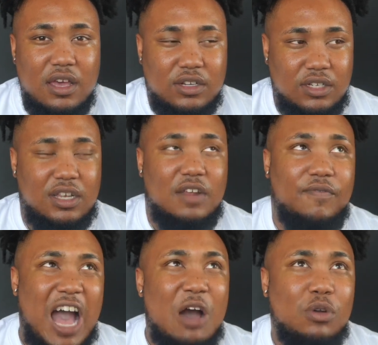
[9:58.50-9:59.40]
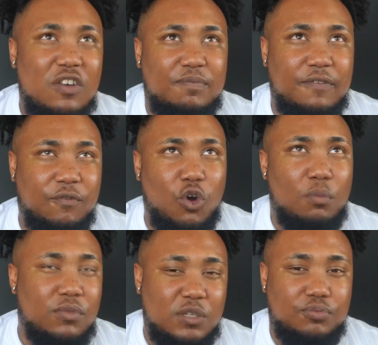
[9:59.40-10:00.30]
She said, if I would have
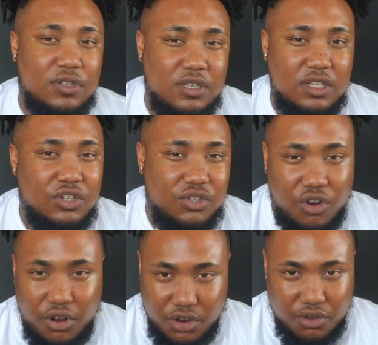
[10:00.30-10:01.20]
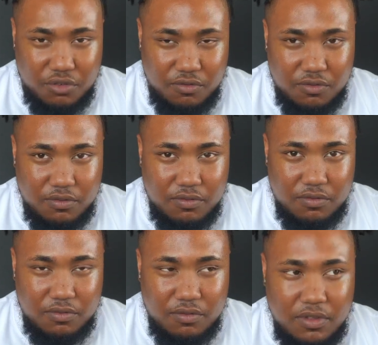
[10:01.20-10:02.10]
performed this procedure on
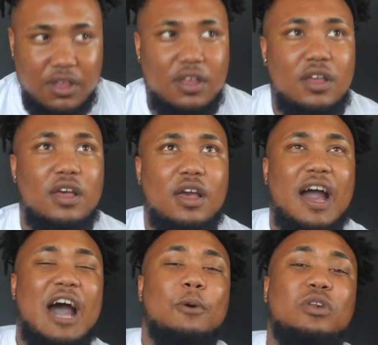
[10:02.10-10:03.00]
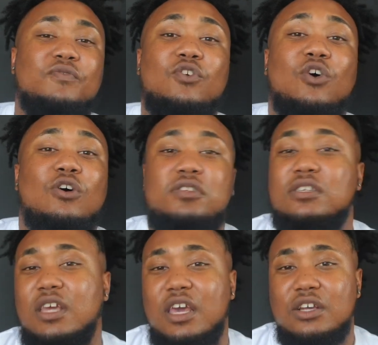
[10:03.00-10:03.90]
you, I would have caused
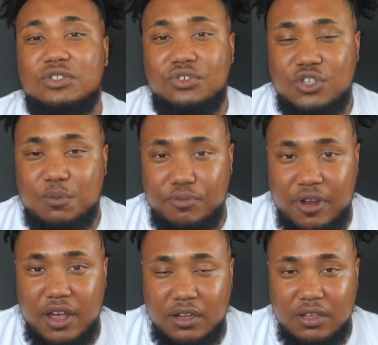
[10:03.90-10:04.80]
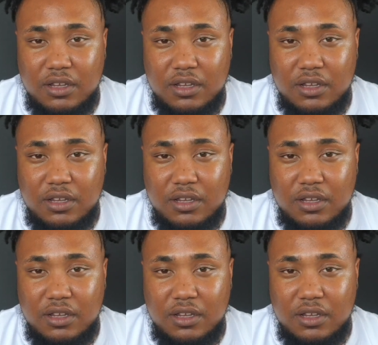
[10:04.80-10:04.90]
this cancer to spread